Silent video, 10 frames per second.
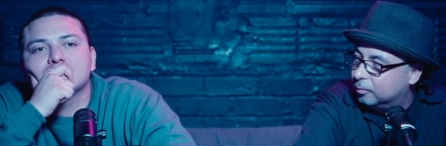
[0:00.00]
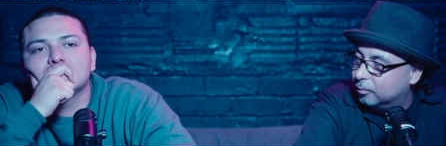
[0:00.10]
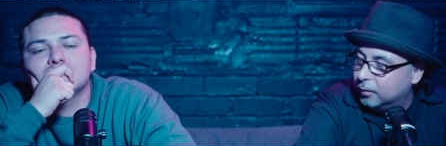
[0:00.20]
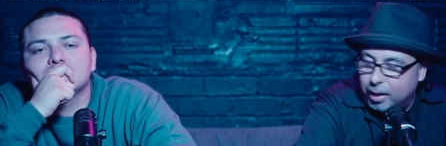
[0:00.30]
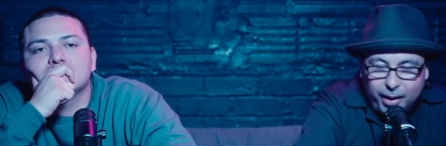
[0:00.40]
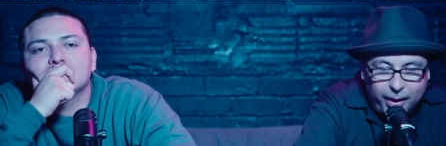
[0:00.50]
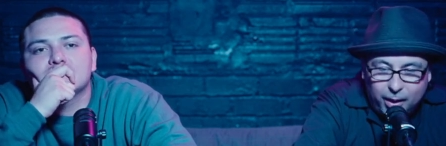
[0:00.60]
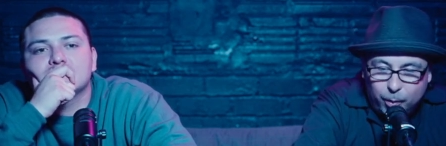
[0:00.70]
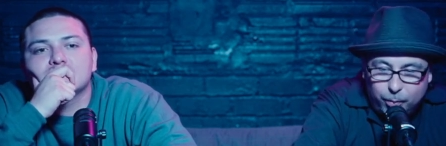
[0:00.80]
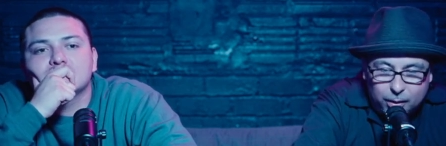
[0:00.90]
Speaker 1: And and it
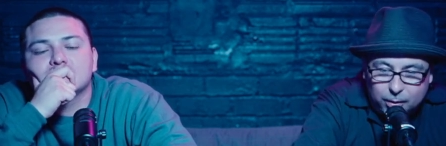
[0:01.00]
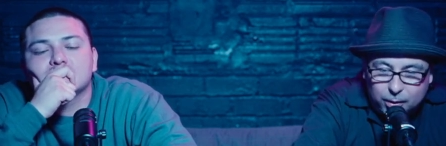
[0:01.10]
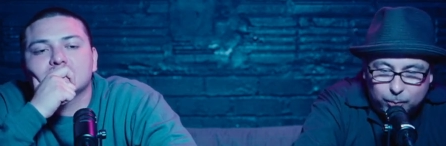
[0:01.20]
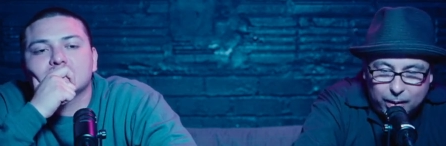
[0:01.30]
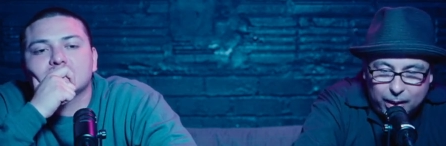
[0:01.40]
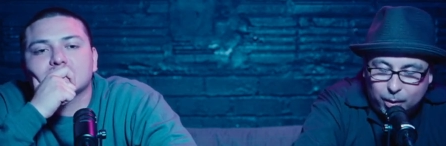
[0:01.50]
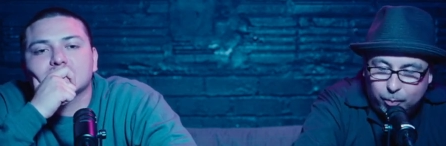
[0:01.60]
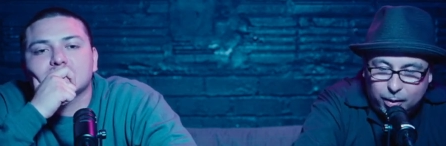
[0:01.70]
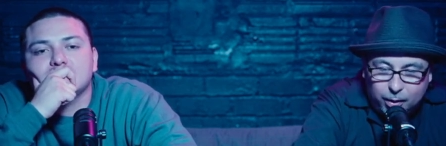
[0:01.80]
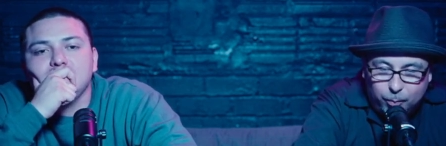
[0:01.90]
could be a hood spot. It could
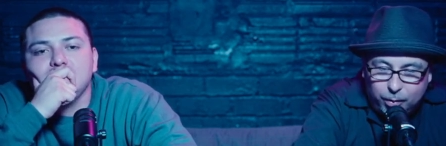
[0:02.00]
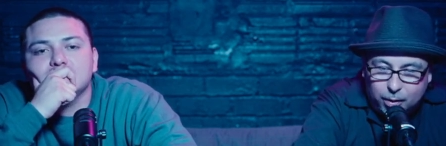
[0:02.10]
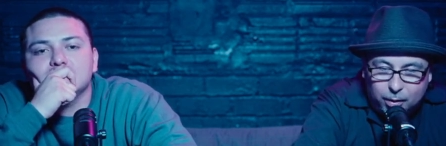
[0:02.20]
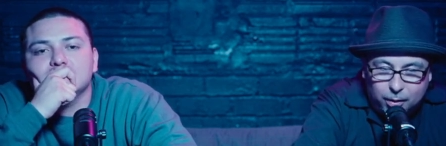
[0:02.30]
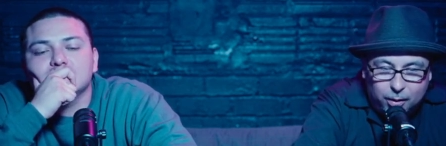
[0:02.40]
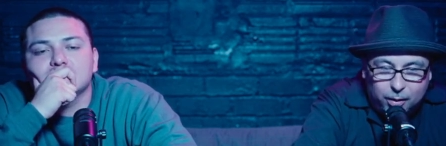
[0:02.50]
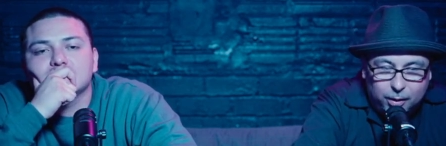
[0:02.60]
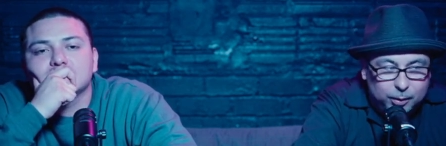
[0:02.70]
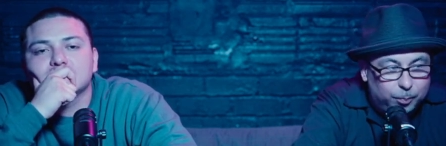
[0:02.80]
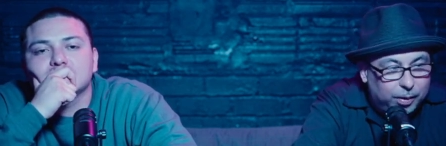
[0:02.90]
be it could be a, a, a
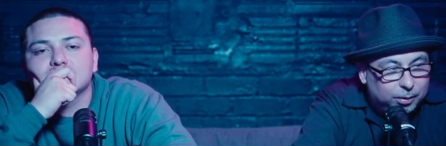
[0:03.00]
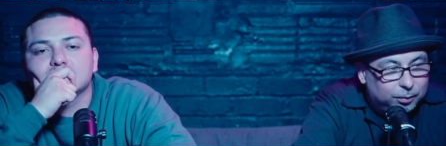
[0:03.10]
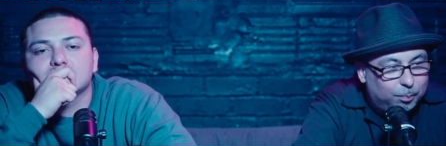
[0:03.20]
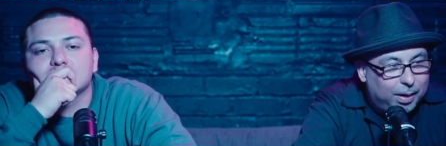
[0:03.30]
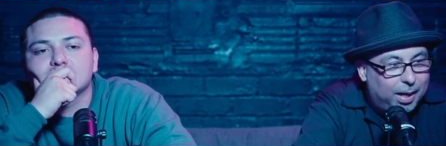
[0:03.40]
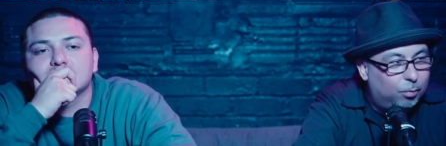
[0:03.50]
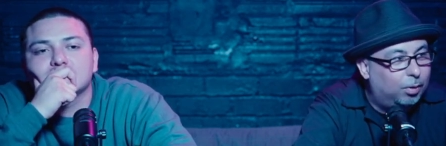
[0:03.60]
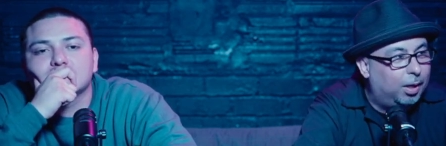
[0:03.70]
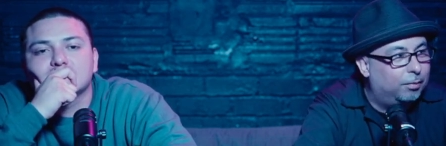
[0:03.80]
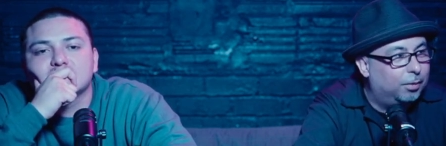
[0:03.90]
expensive spot.
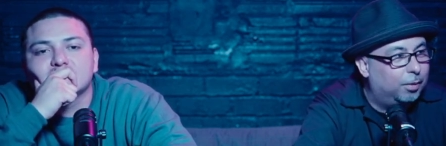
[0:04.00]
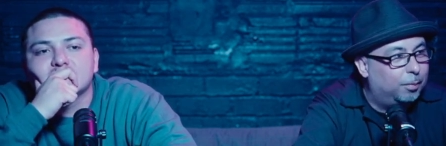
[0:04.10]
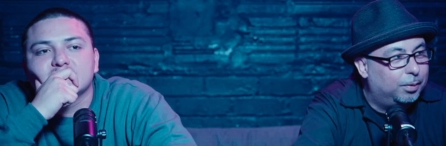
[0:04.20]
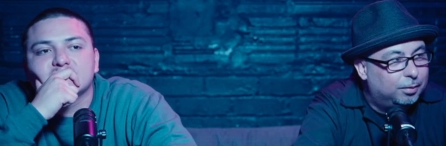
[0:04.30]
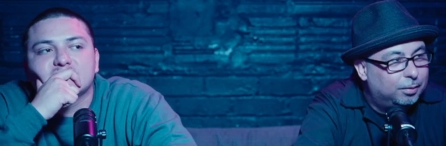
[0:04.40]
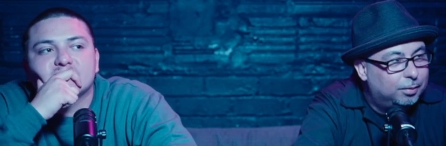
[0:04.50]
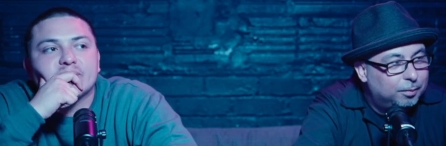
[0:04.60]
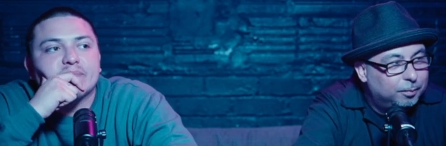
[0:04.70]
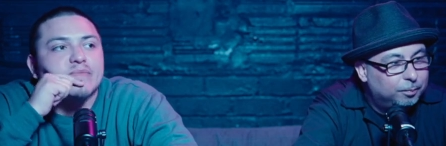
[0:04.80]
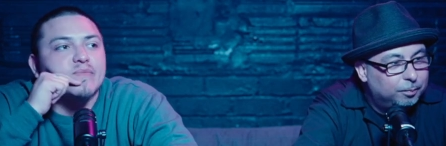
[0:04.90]
Whatever. You know what I mean?
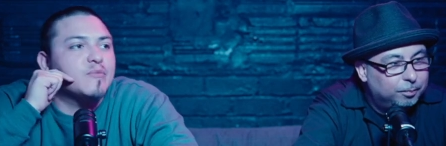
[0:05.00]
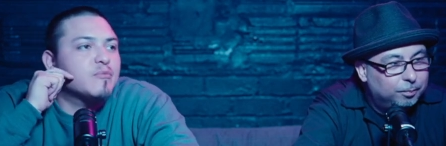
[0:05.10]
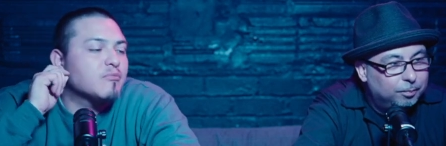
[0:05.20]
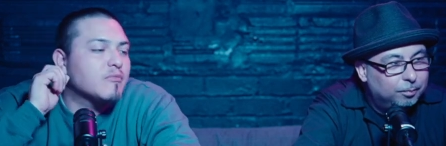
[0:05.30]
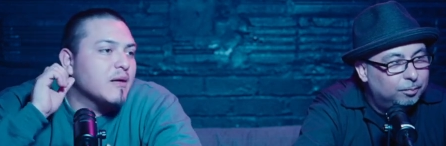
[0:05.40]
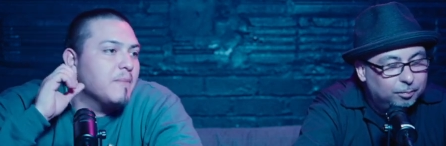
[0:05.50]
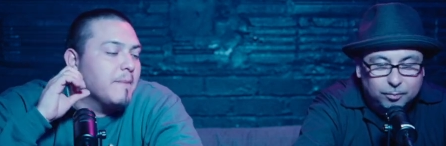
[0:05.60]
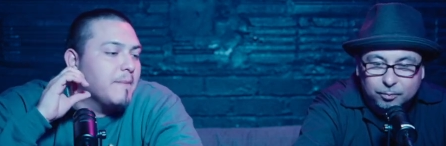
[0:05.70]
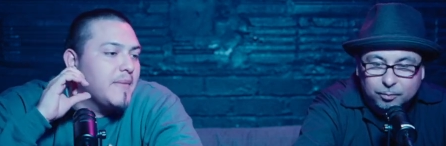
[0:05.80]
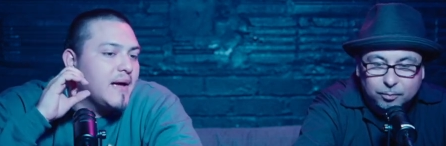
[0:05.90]

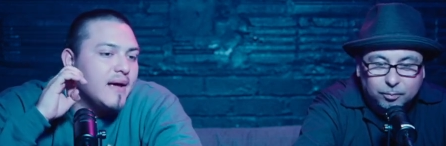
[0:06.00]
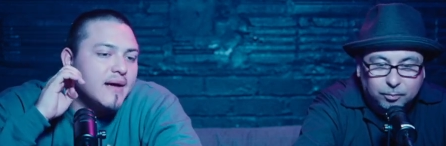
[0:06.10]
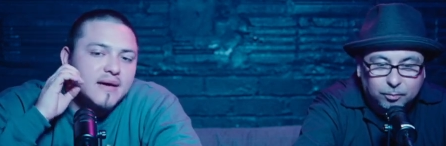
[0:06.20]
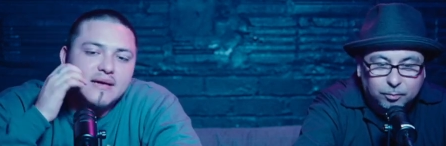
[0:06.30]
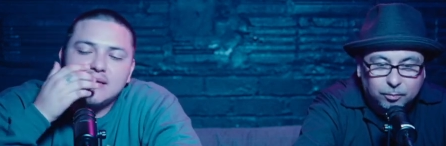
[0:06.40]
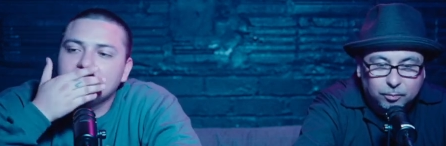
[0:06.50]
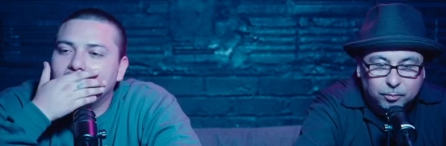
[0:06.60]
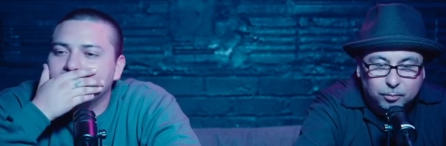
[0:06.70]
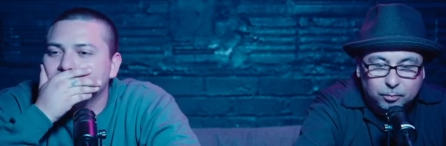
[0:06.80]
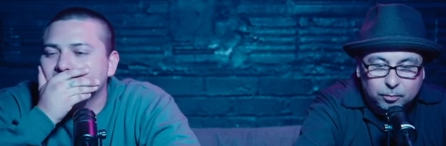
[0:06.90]
Speaker 2: Man, it
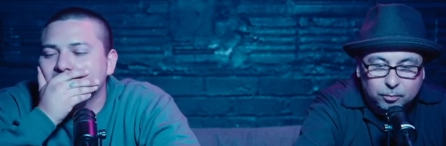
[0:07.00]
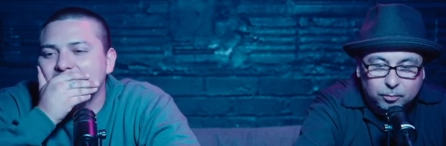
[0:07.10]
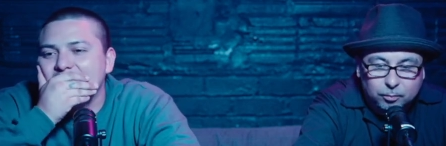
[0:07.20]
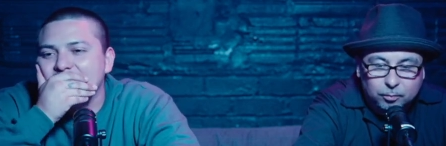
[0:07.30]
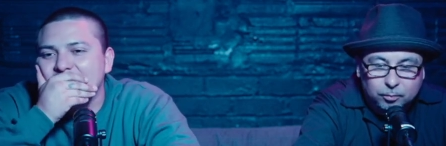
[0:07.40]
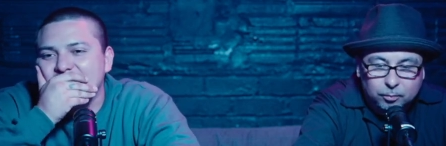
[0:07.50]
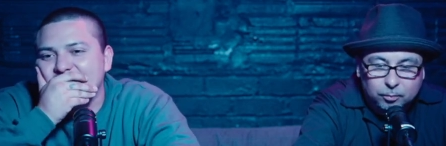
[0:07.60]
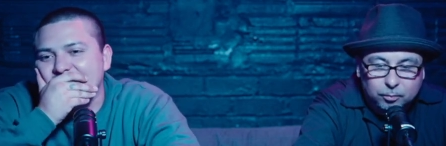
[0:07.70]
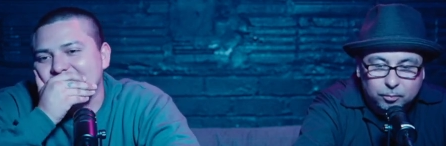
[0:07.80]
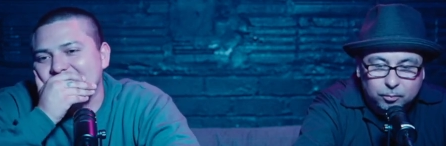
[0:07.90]
gotta be
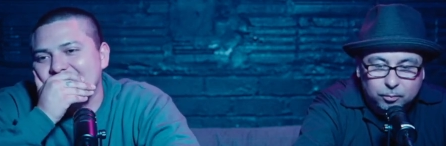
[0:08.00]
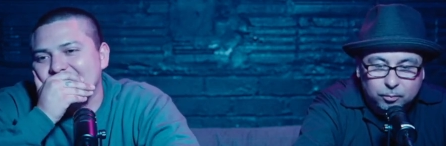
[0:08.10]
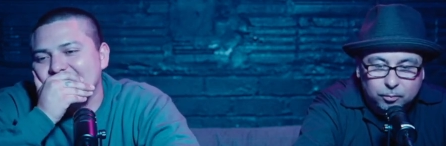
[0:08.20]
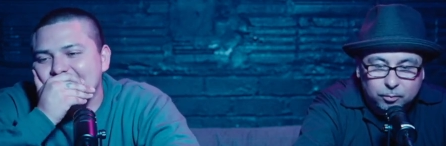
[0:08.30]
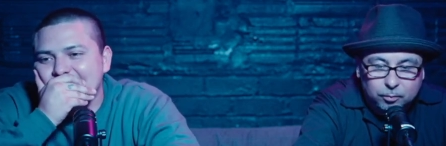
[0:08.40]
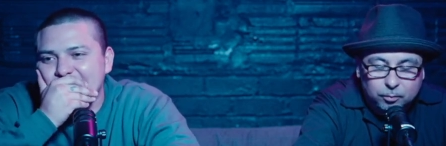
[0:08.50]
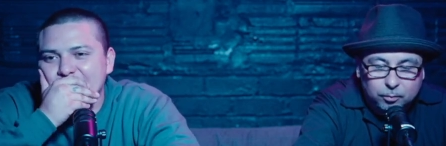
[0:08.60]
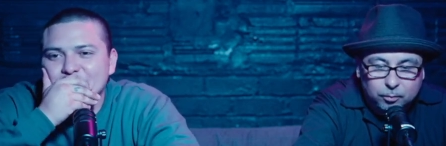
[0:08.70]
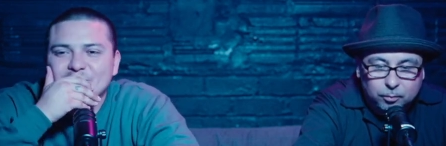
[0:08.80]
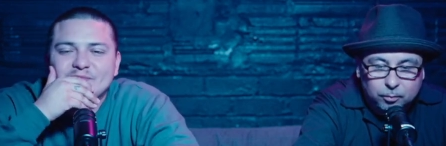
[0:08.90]
motherfucking. Mm.
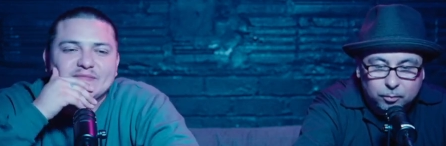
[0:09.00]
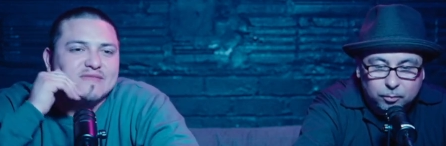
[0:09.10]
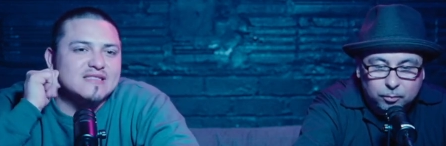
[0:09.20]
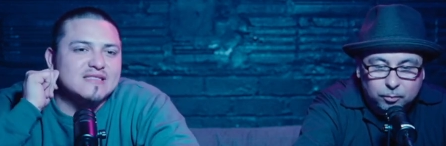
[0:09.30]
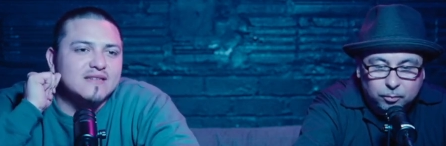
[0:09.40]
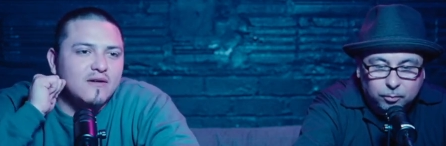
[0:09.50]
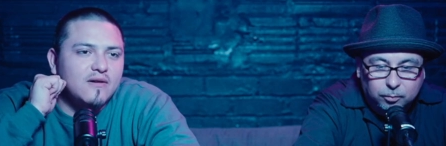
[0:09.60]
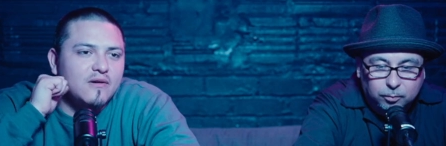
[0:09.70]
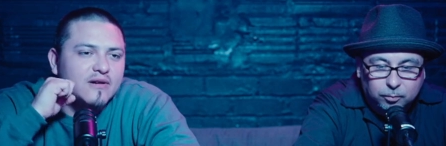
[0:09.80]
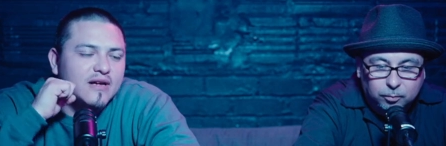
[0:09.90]

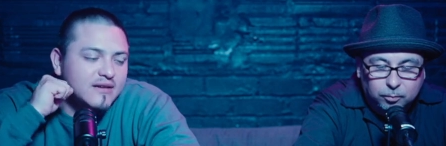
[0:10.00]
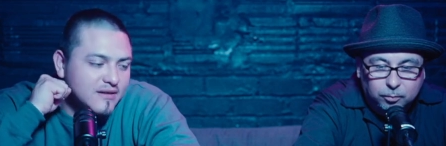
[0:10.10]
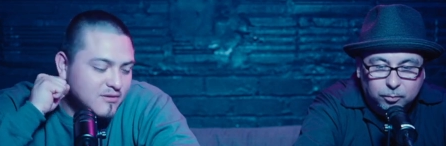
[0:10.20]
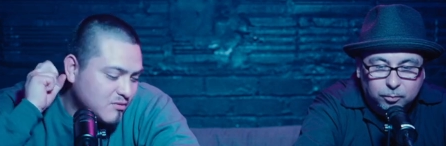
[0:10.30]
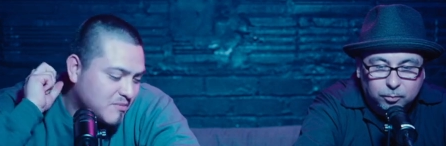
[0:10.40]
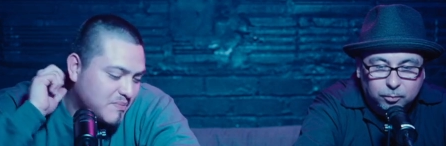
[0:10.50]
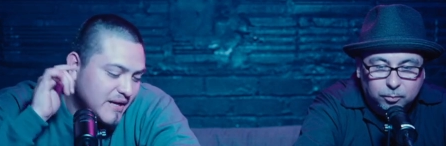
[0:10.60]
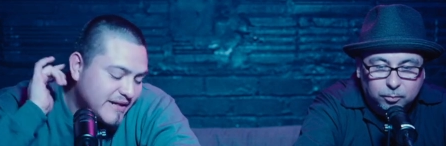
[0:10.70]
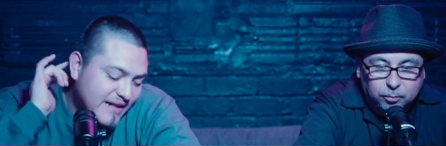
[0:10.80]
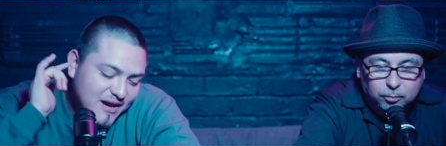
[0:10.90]
Okay, can you
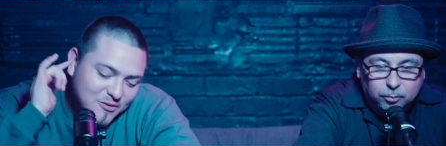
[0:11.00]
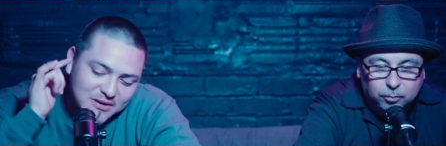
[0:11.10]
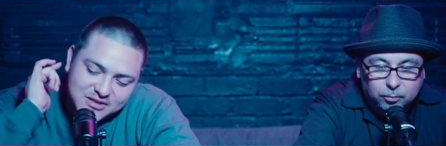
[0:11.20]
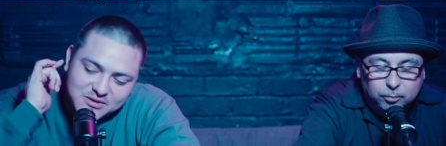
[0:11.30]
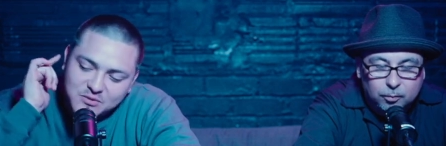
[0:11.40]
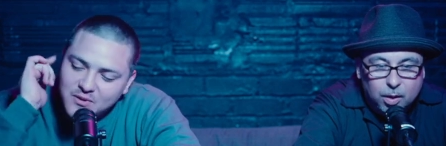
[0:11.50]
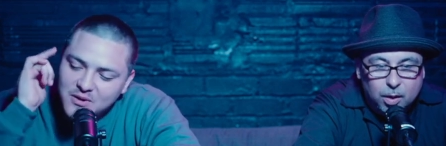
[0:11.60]
repeat that question one